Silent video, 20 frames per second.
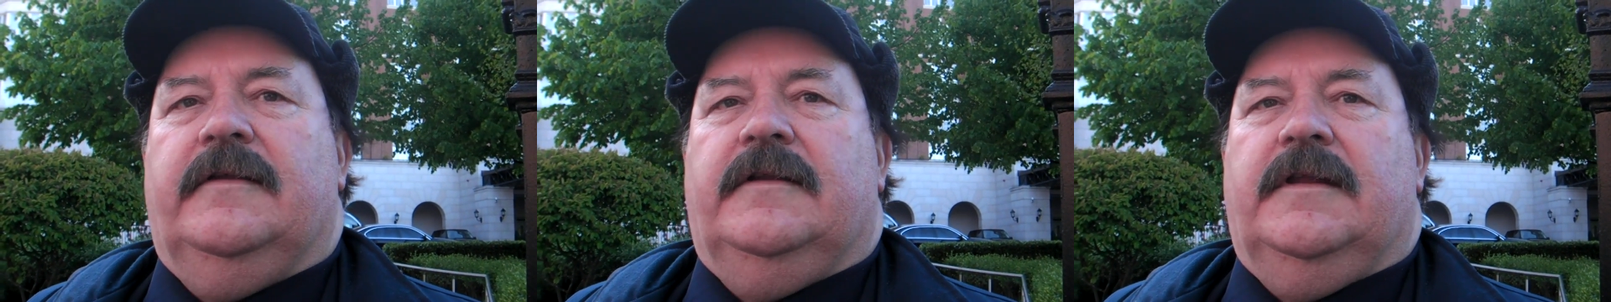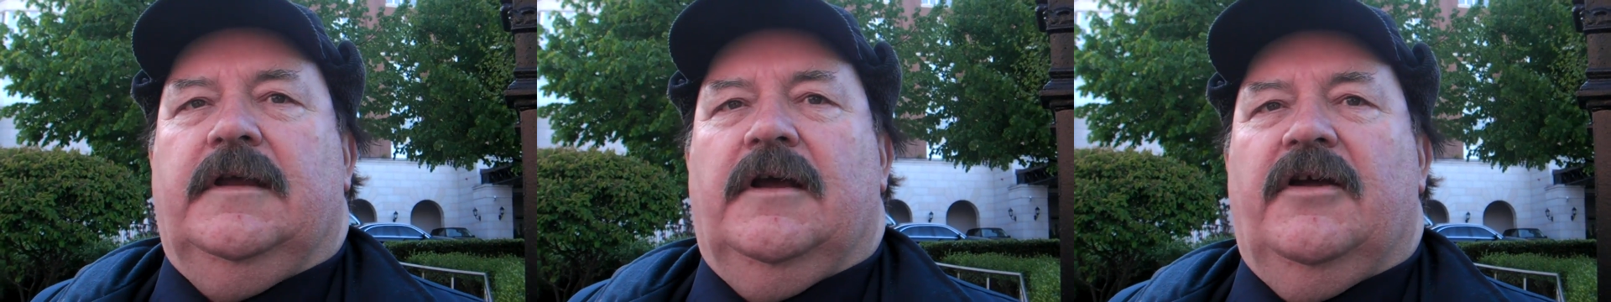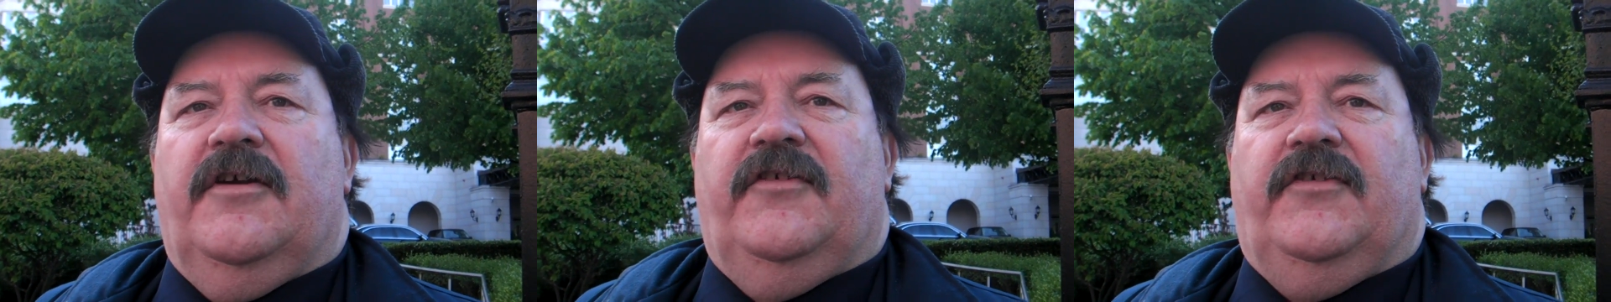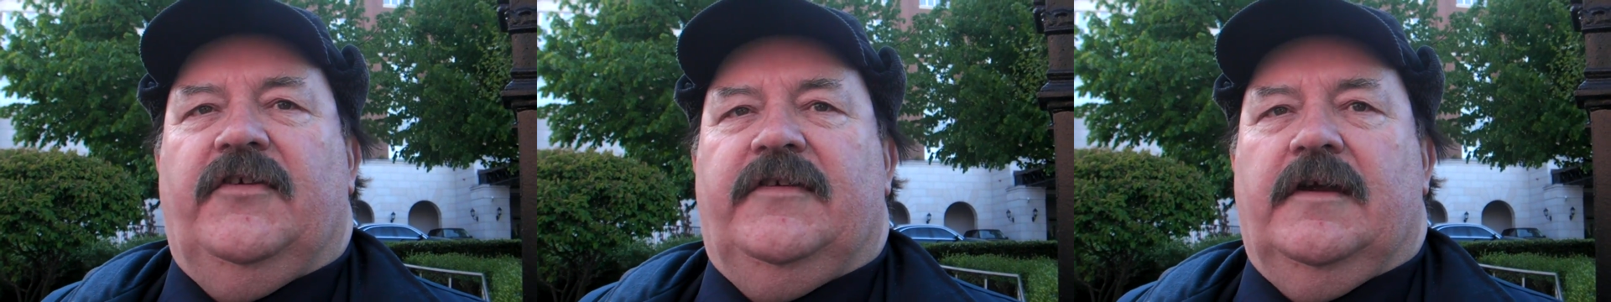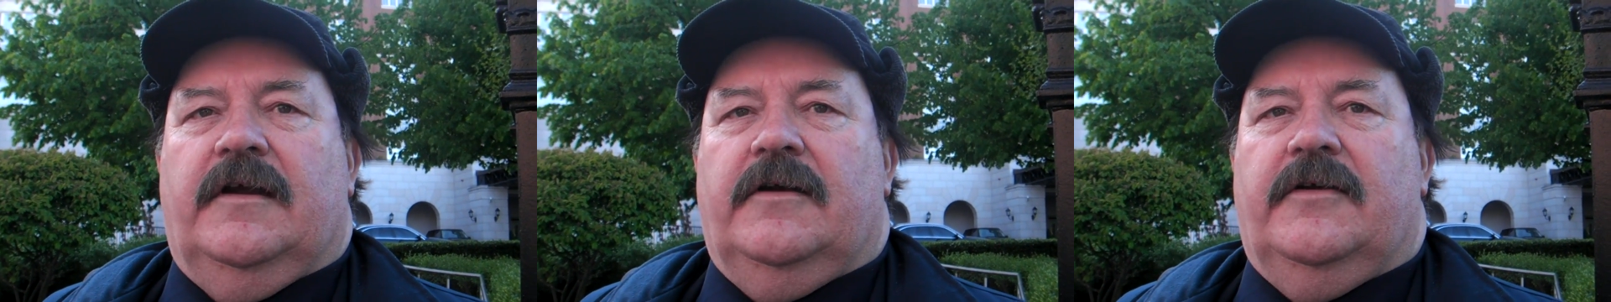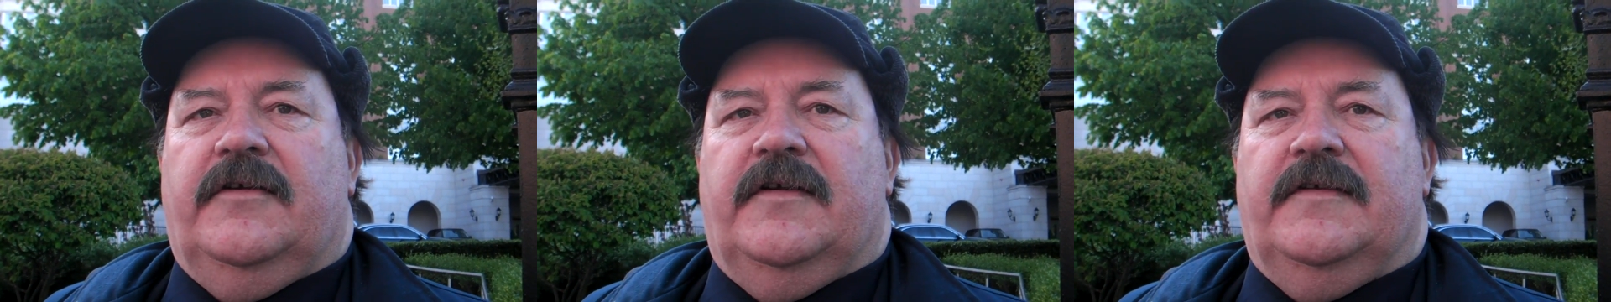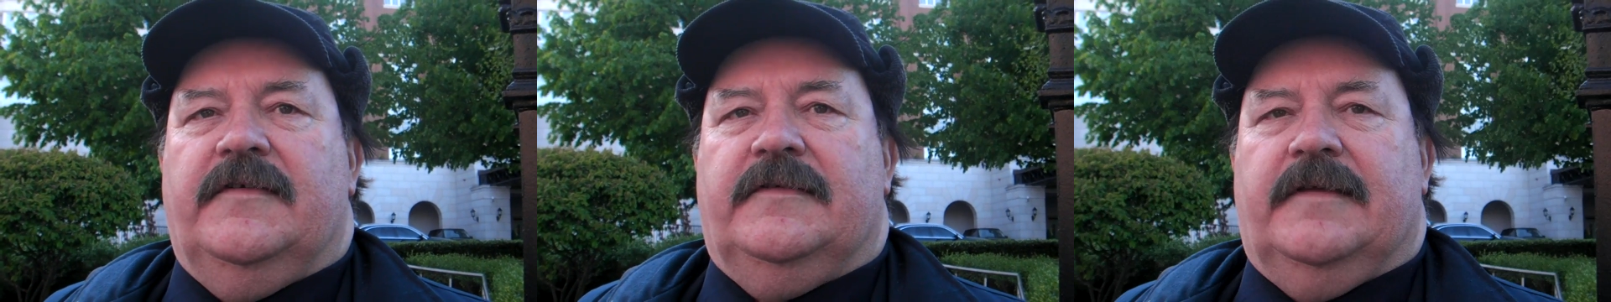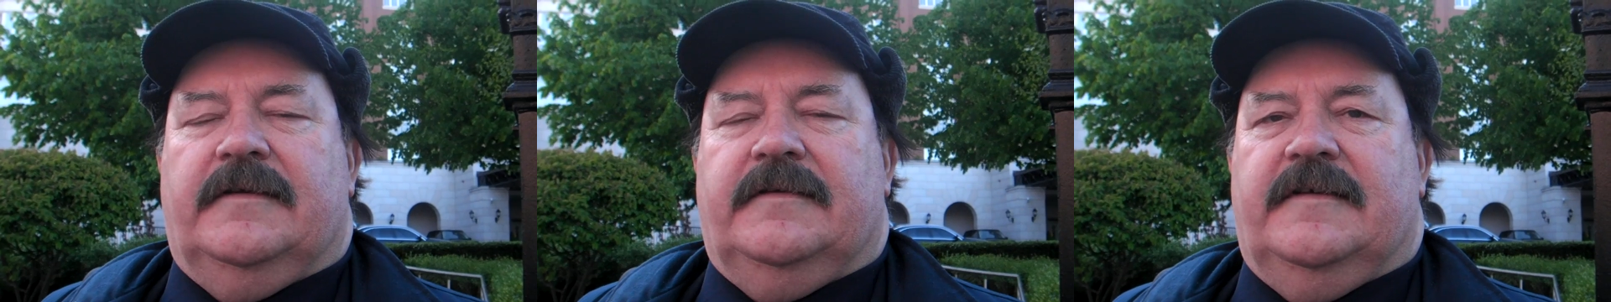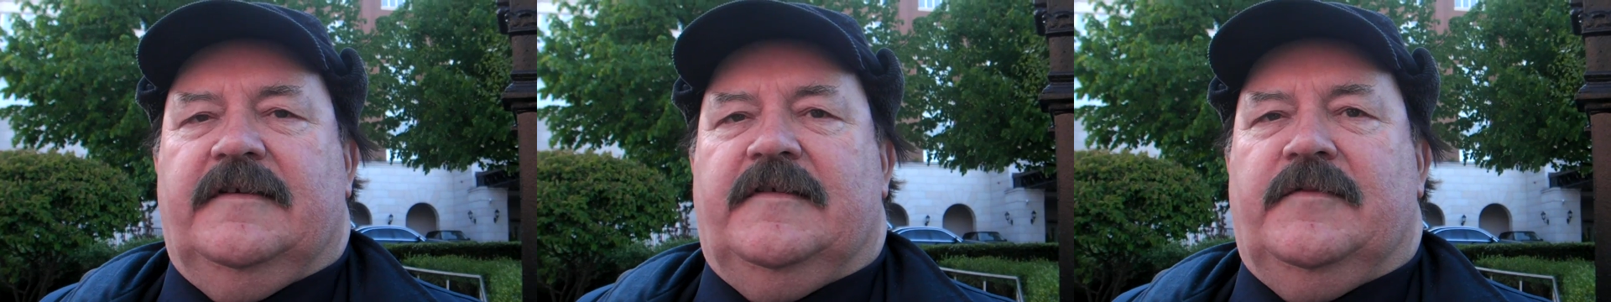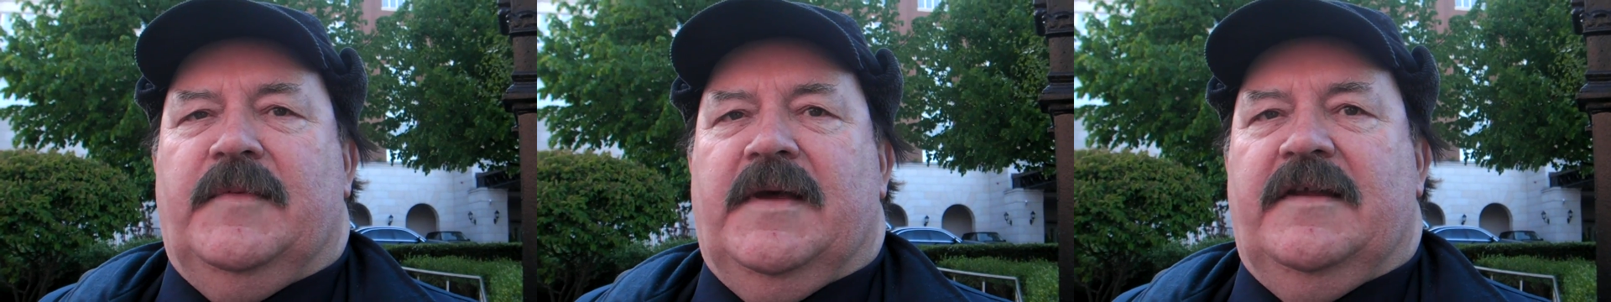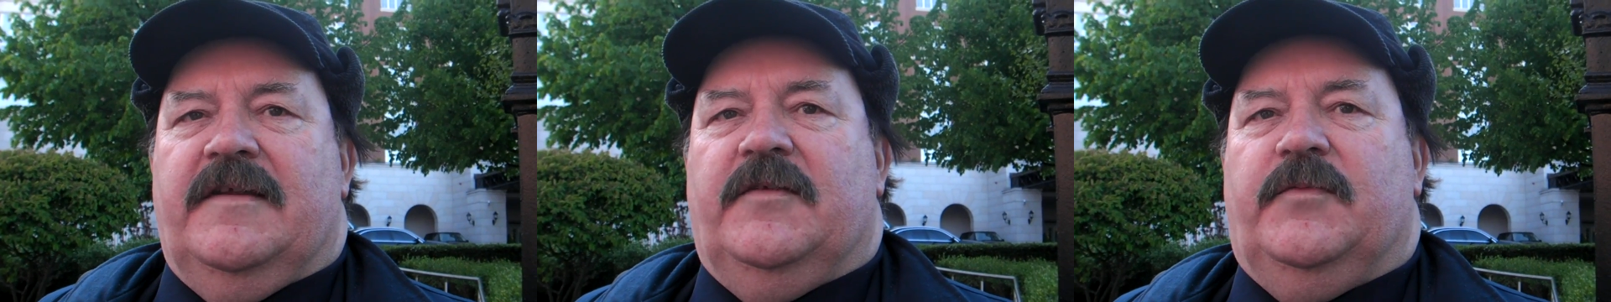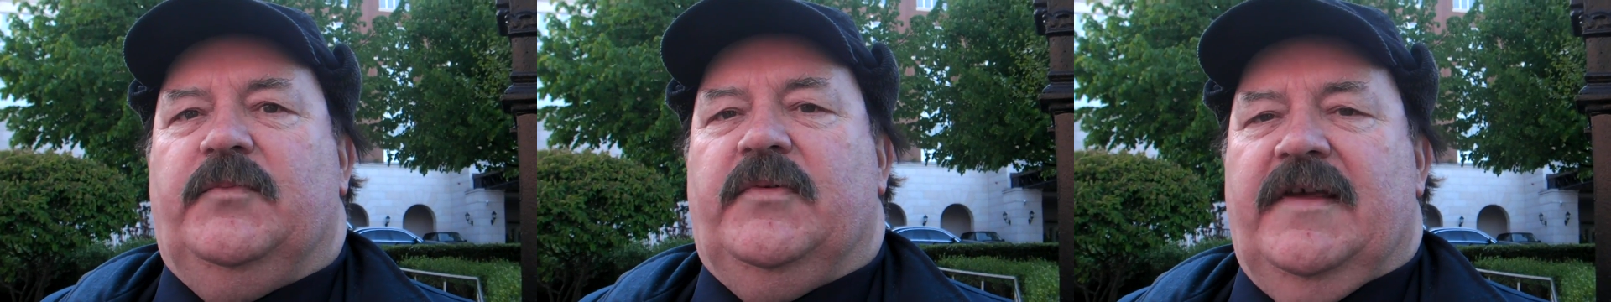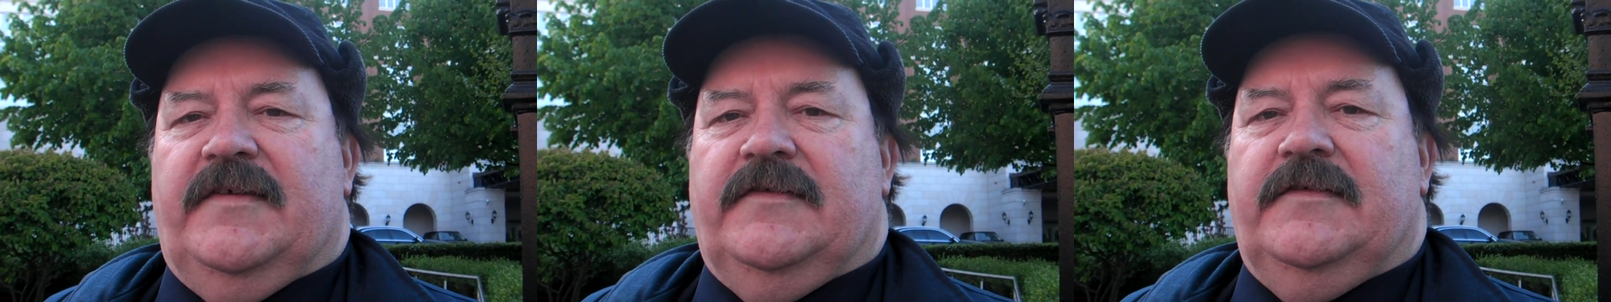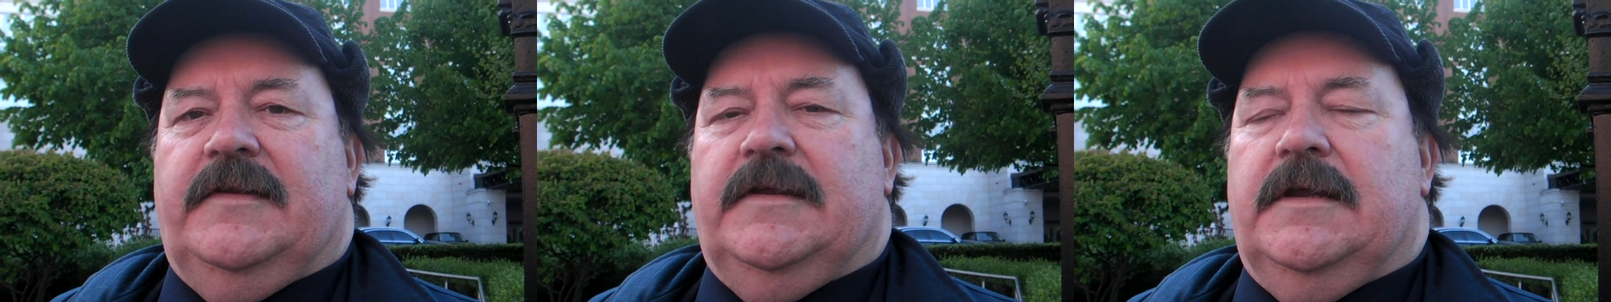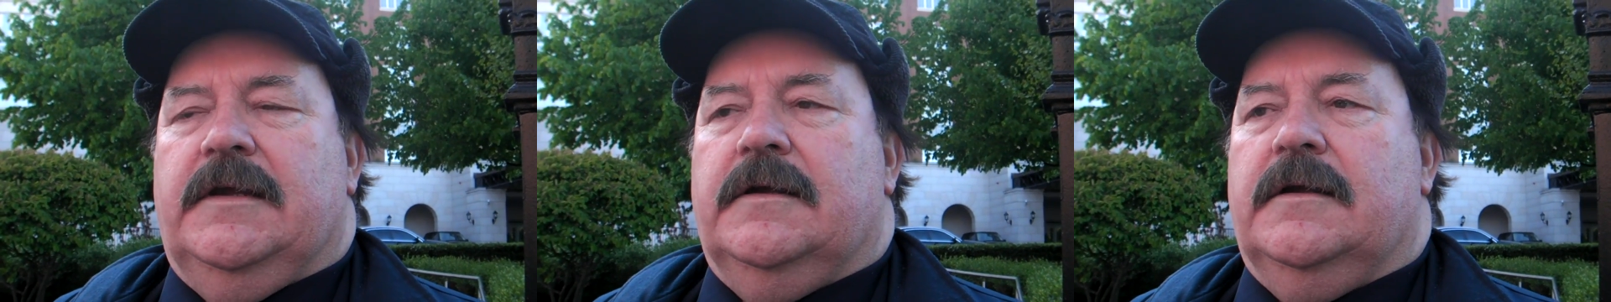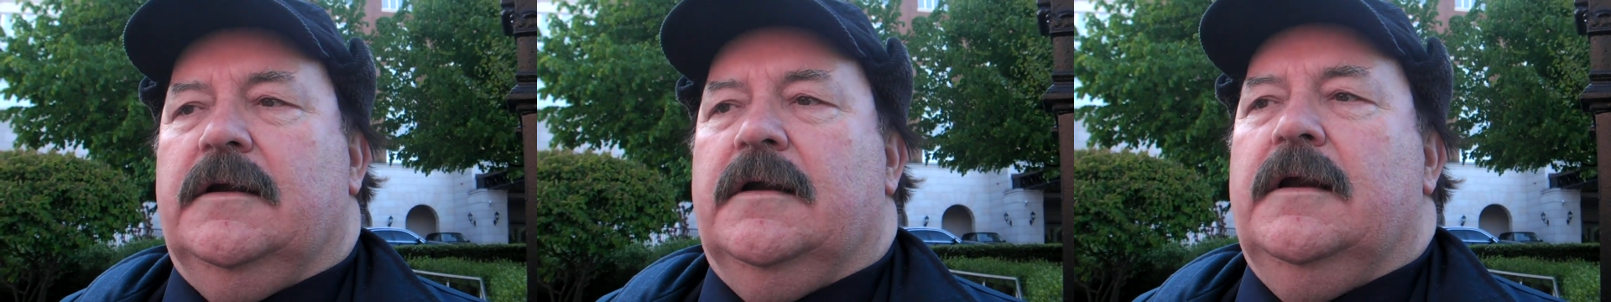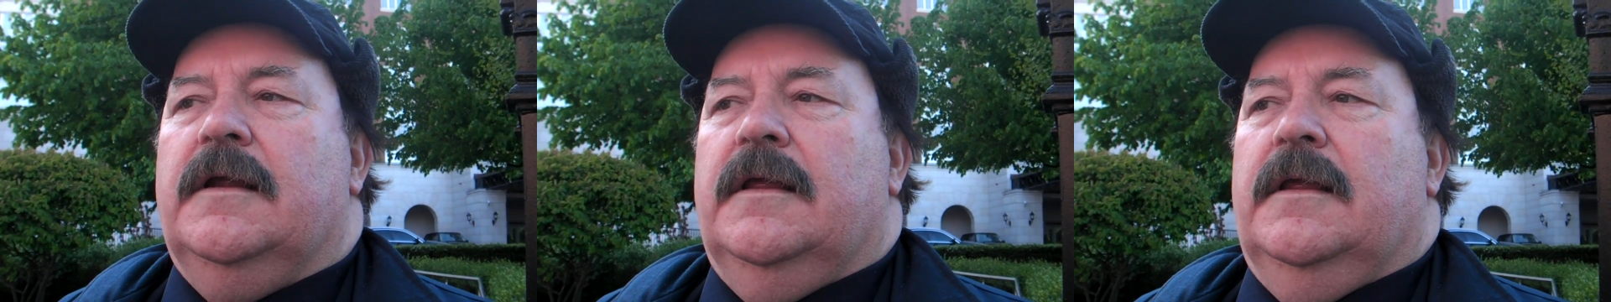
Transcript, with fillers: the Irish authorities that this man is present here